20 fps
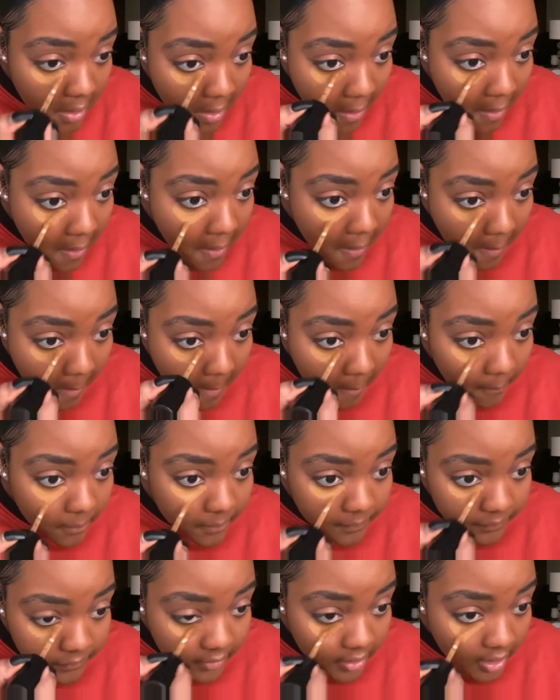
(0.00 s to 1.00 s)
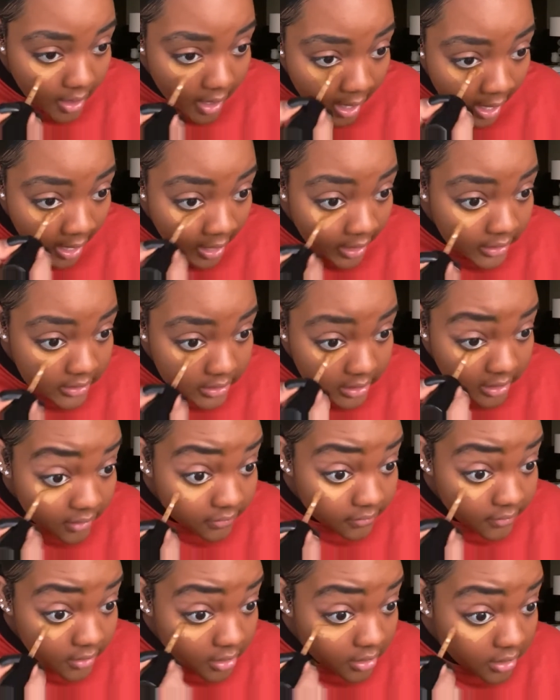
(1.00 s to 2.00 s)
I
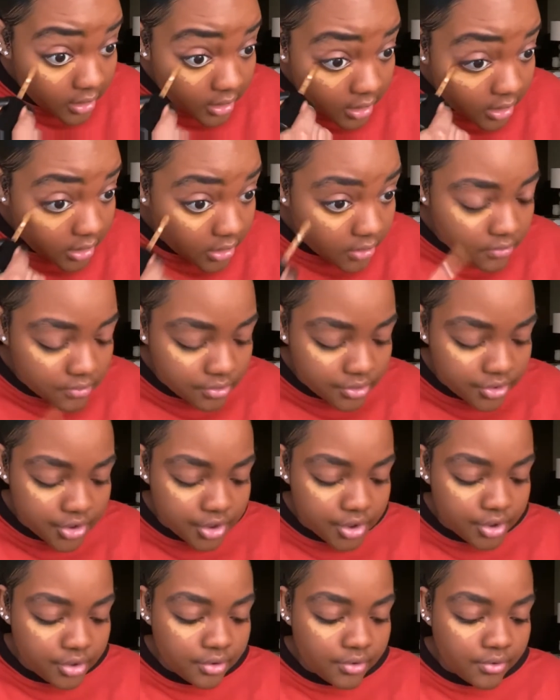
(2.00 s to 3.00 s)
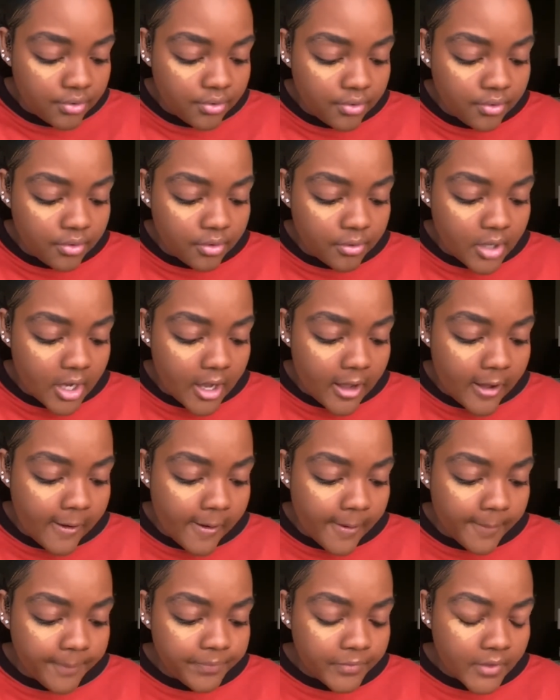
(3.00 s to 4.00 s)
definitely used to
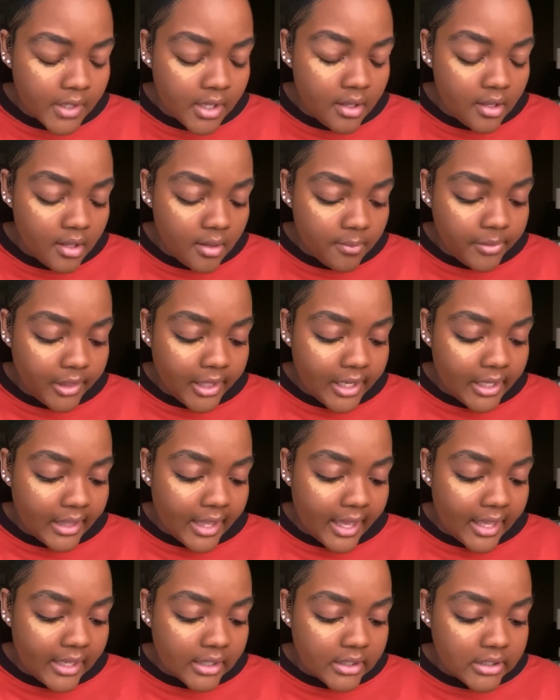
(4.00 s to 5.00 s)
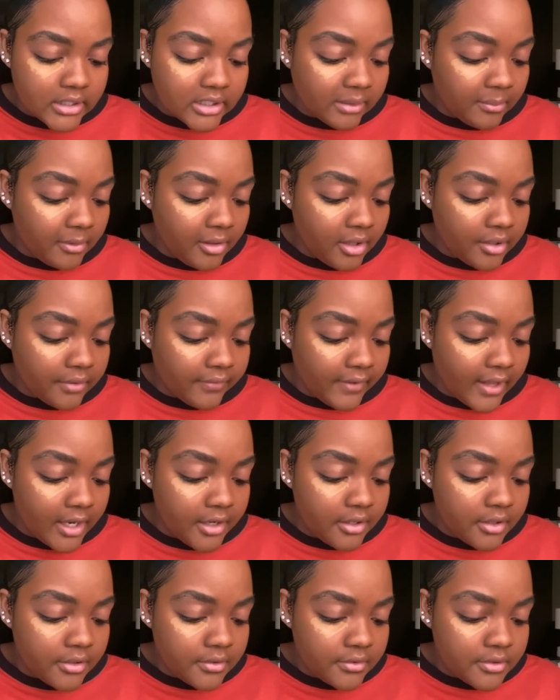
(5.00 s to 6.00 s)
play like Demi
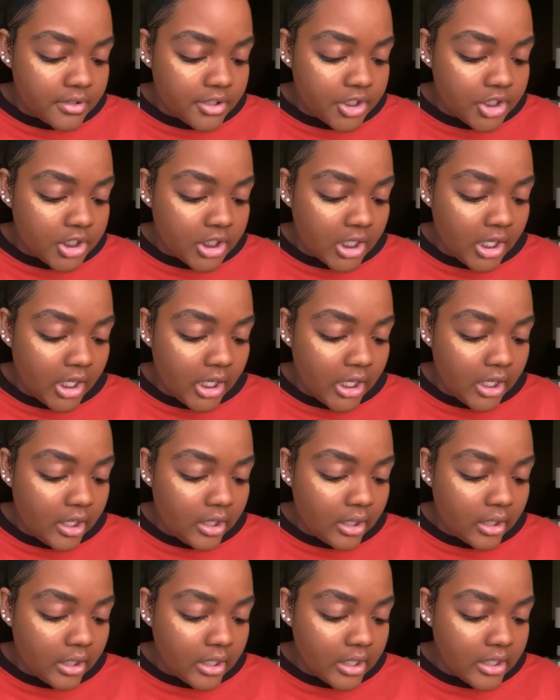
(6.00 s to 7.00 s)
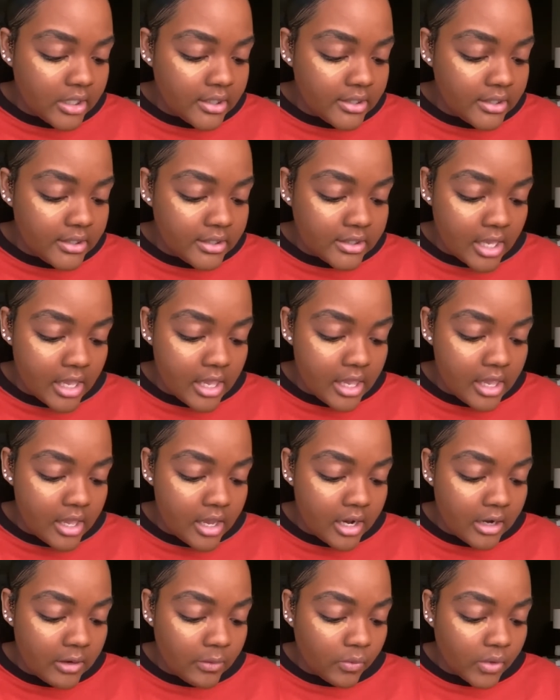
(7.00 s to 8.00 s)
Lovato. She is
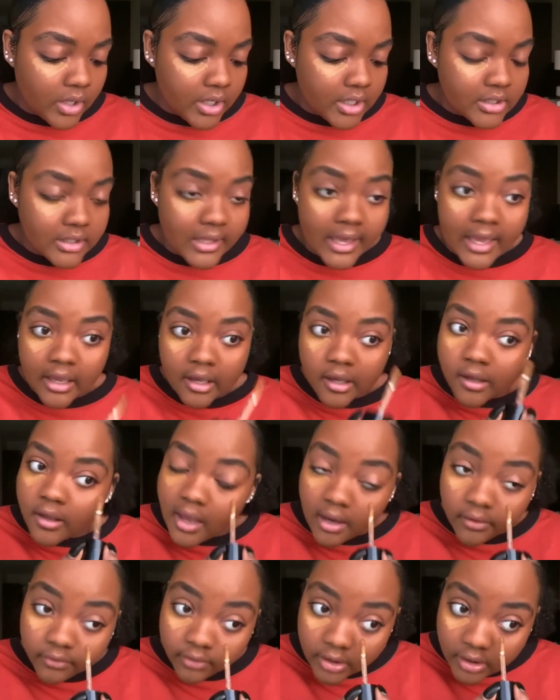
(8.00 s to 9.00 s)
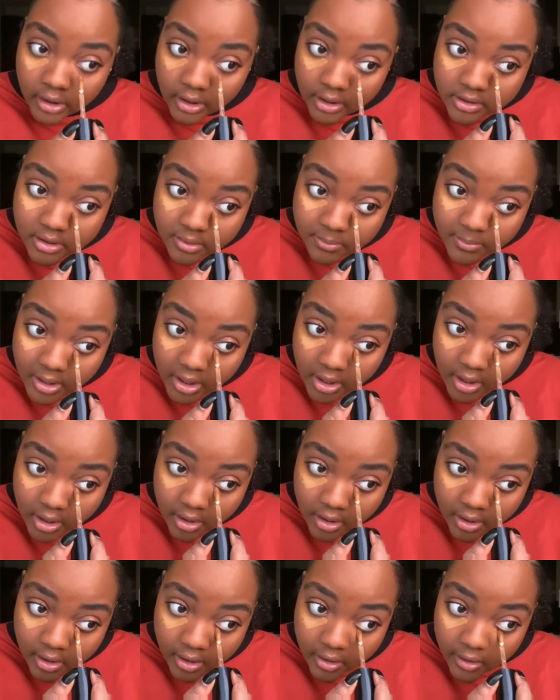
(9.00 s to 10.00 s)
and was like everything to me.
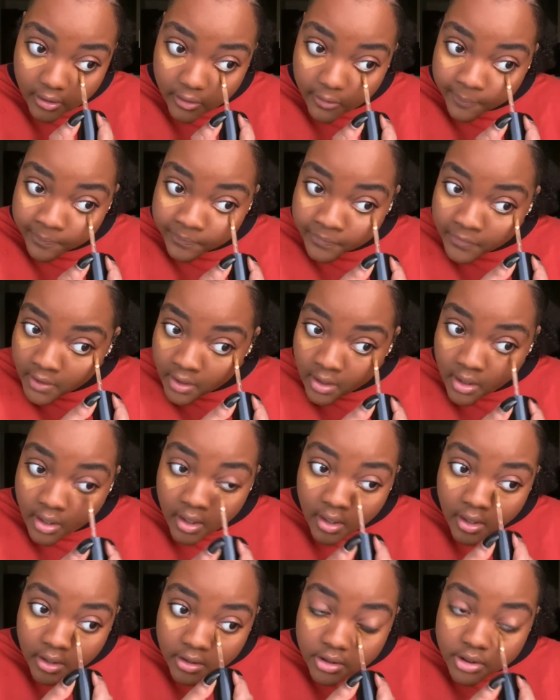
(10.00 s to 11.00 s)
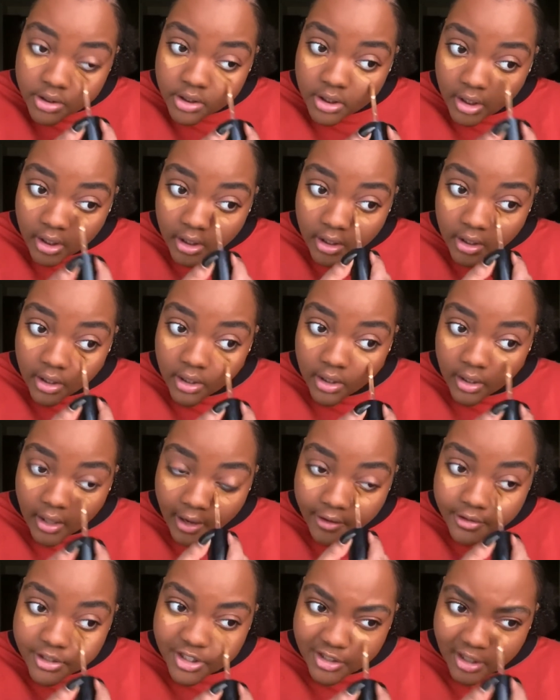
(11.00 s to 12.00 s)
She
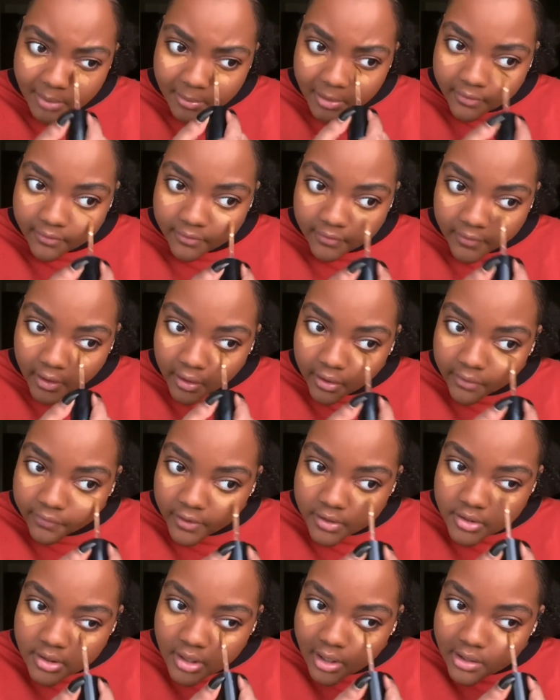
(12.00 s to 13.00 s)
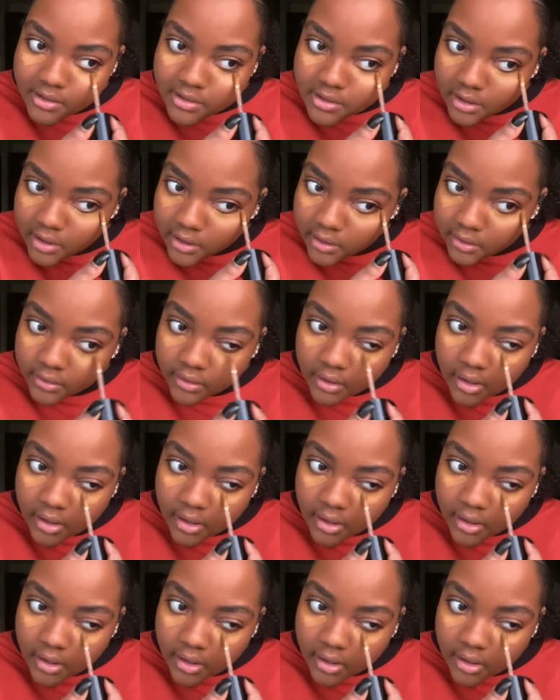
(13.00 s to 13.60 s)
was like my very first concert